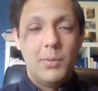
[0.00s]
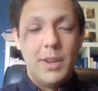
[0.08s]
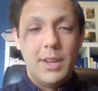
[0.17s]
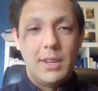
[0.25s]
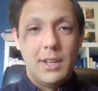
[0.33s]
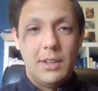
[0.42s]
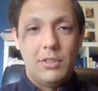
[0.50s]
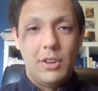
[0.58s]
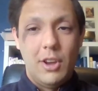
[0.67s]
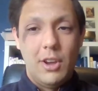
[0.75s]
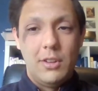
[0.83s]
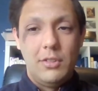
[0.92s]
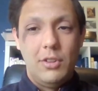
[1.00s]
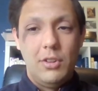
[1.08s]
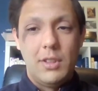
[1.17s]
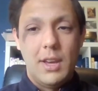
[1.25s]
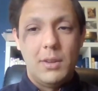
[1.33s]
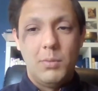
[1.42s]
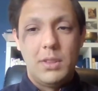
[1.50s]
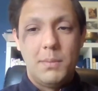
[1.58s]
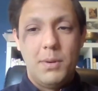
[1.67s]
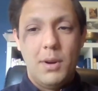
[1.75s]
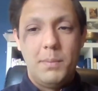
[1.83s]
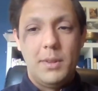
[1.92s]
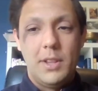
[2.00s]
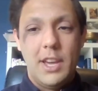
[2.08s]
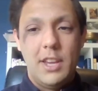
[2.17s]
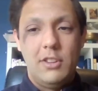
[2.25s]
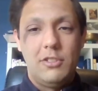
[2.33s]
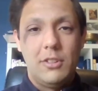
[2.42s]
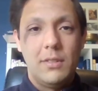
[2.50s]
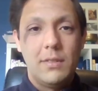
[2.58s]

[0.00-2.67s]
we can in turn do that with the population.